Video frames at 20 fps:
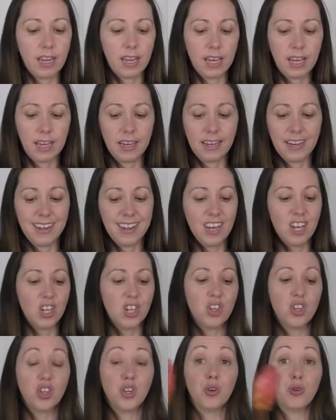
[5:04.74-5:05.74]
in
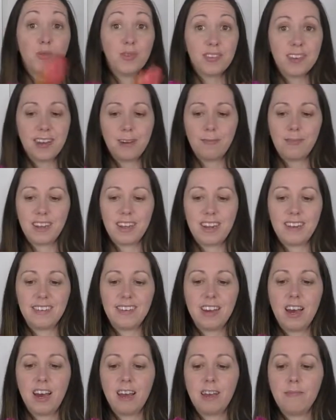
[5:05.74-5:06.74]
2 stems at a
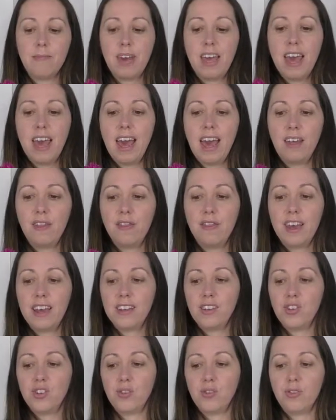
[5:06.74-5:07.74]
time and
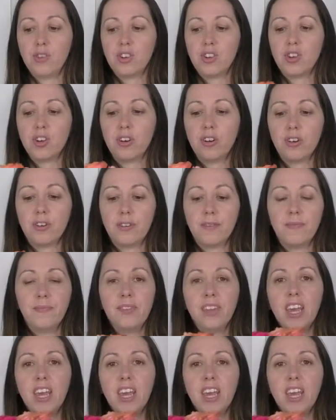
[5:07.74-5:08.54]
then do the turn.